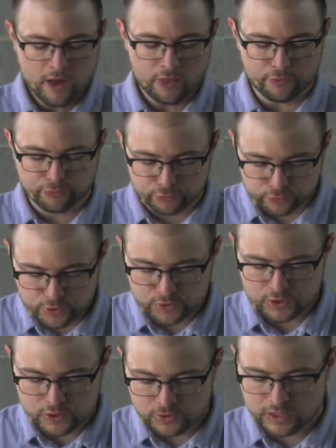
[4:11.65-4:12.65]
the
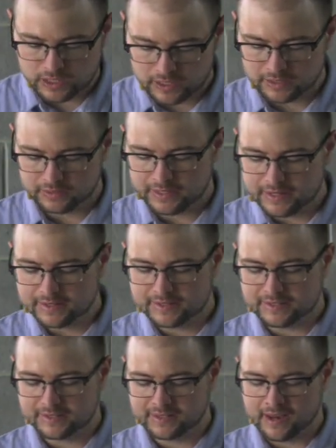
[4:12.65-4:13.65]
fruit you get
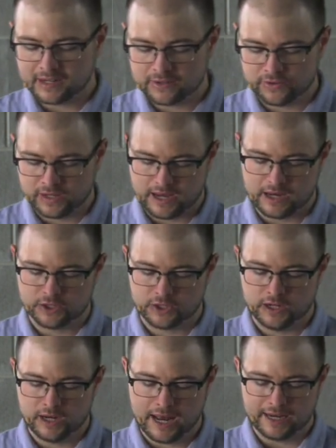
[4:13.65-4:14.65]
leads to
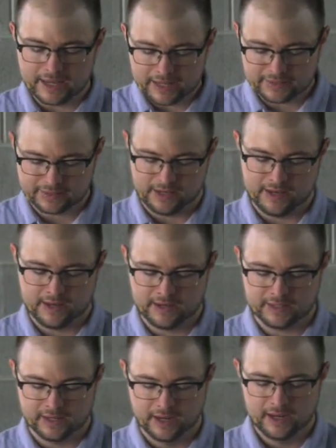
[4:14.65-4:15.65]
sanctification, and its
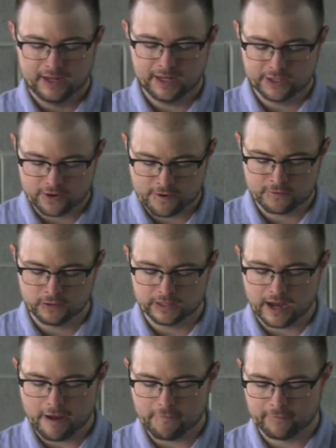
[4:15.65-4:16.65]
end, eternal
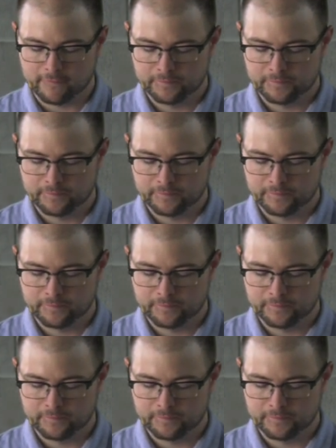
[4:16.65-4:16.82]
life.